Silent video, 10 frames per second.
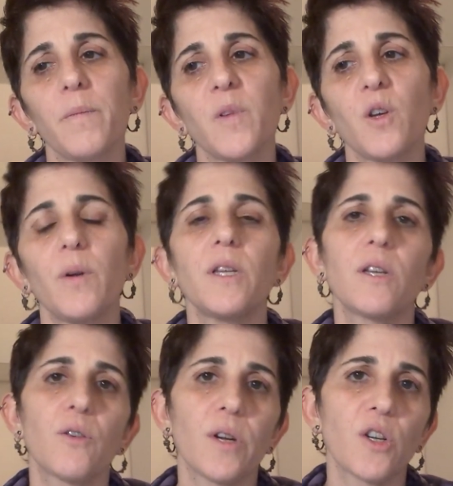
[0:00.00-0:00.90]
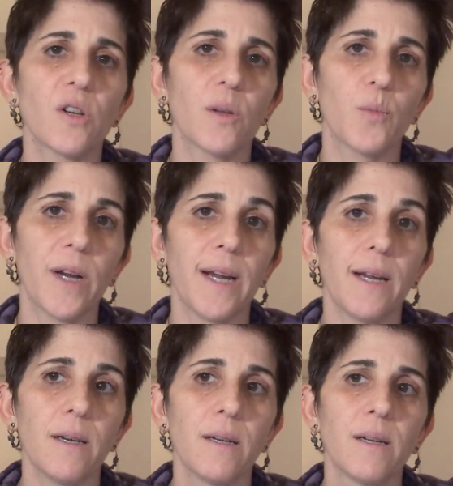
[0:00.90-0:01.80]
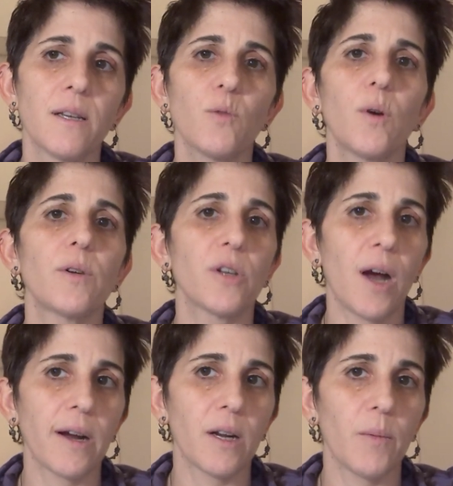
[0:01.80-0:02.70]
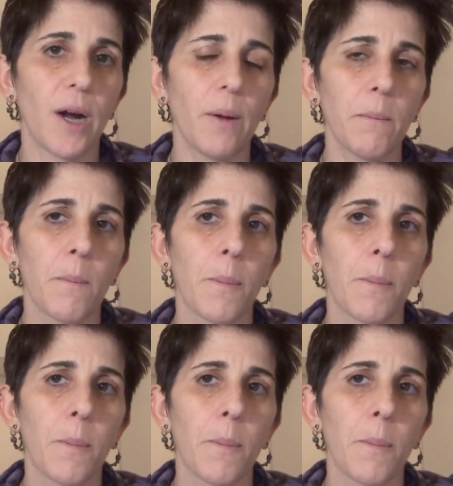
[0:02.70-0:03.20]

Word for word: So integration of the brain is what we're talking about.